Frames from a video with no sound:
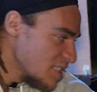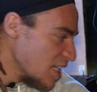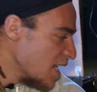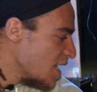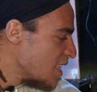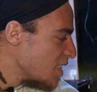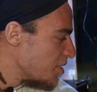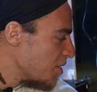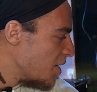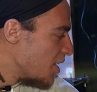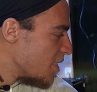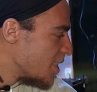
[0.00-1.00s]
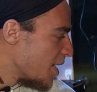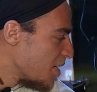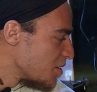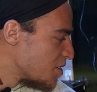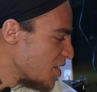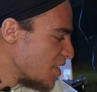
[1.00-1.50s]
and
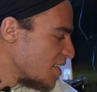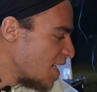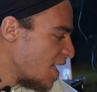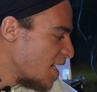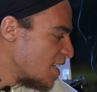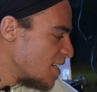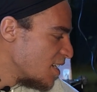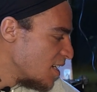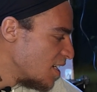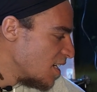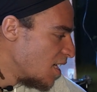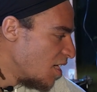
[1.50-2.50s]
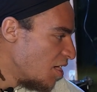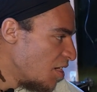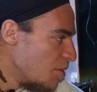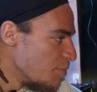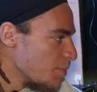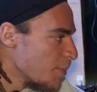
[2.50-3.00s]
that'll turn on,
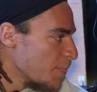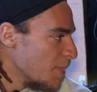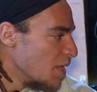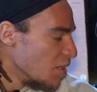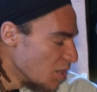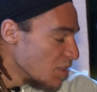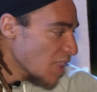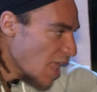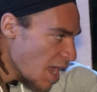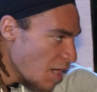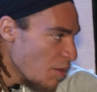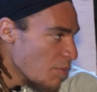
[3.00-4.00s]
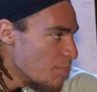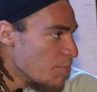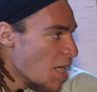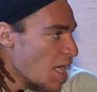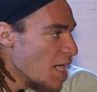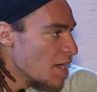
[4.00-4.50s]
it'll allow
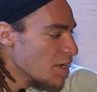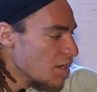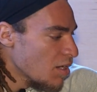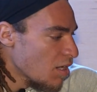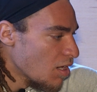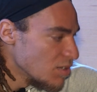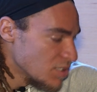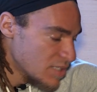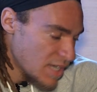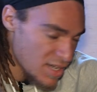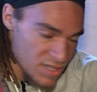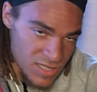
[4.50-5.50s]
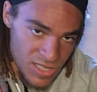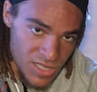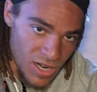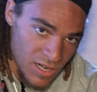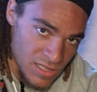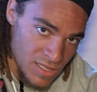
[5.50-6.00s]
my alternator to
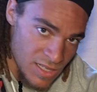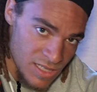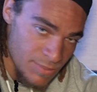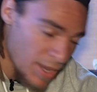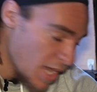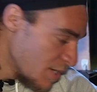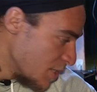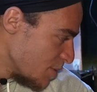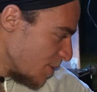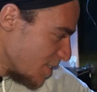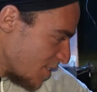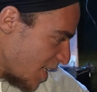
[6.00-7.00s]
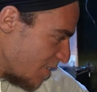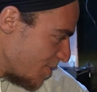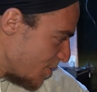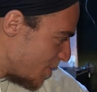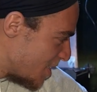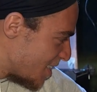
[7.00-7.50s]
charge these batteries while
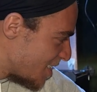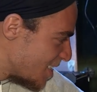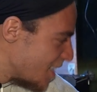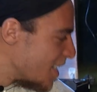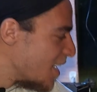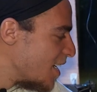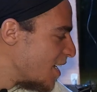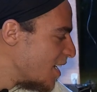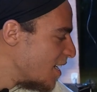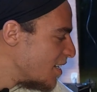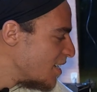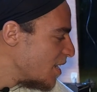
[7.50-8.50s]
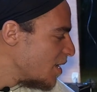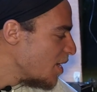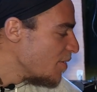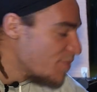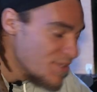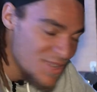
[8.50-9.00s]
driving, which
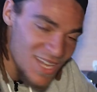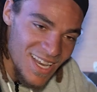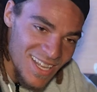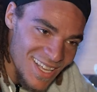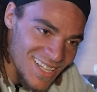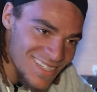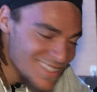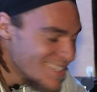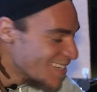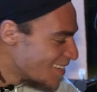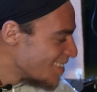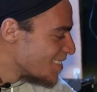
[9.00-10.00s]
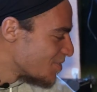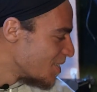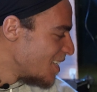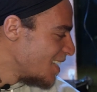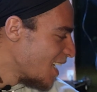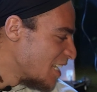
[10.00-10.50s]
if you need it, you know, it's
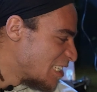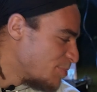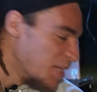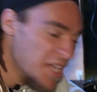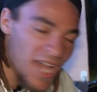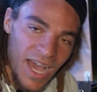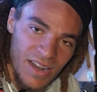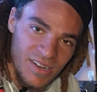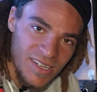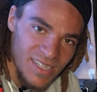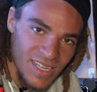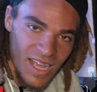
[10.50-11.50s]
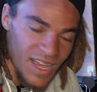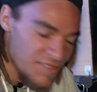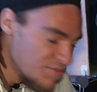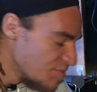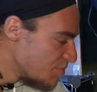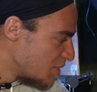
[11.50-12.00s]
really nice, but I've
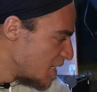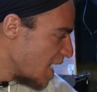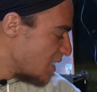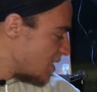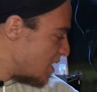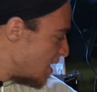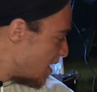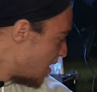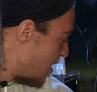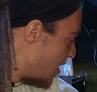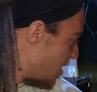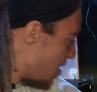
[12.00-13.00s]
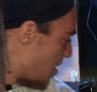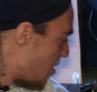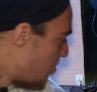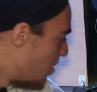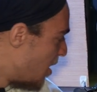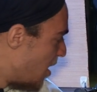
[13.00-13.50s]
yet to need it.
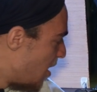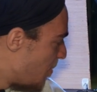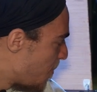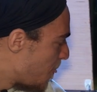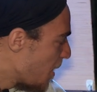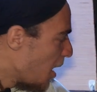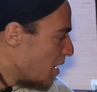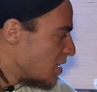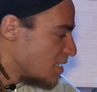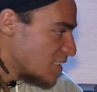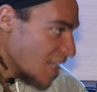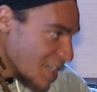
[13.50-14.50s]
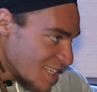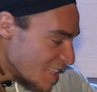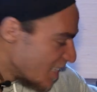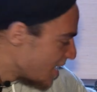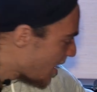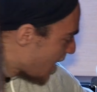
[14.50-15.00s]
But
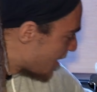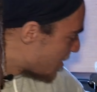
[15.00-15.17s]
secondly, I can